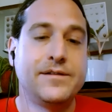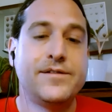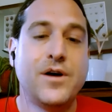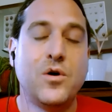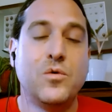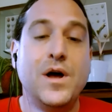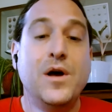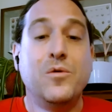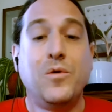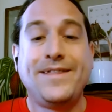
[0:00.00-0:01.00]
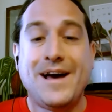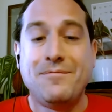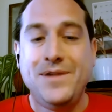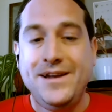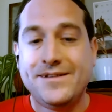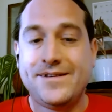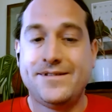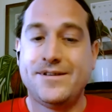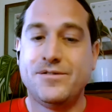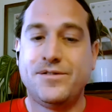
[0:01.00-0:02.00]
So what that means
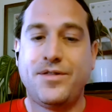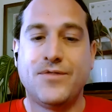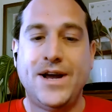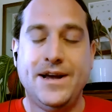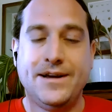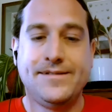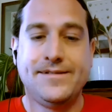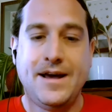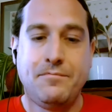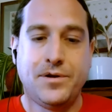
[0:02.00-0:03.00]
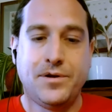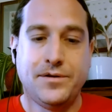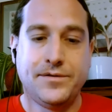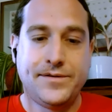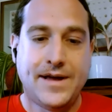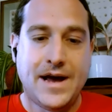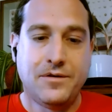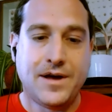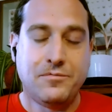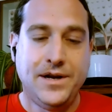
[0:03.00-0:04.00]
is there's three examples
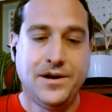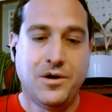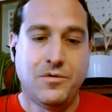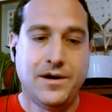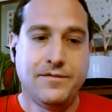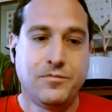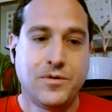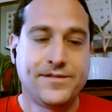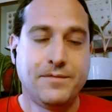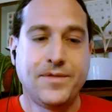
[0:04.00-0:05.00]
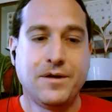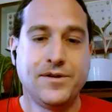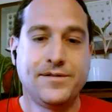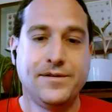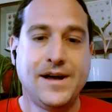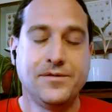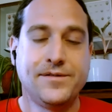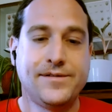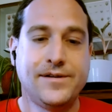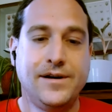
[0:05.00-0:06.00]
now that we know of where something was
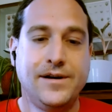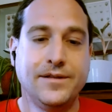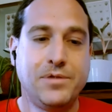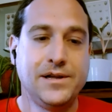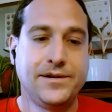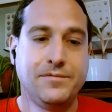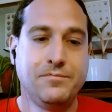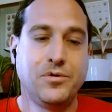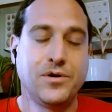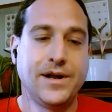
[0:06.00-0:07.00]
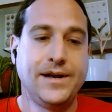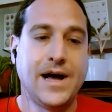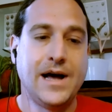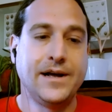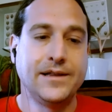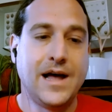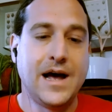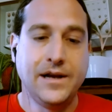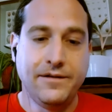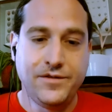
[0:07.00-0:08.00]
announced on the bulletin board and not
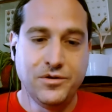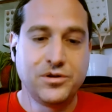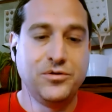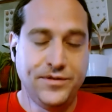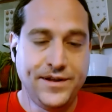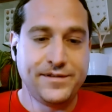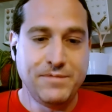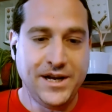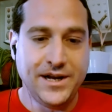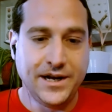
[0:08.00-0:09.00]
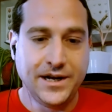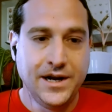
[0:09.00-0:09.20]
online, if you include this meeting.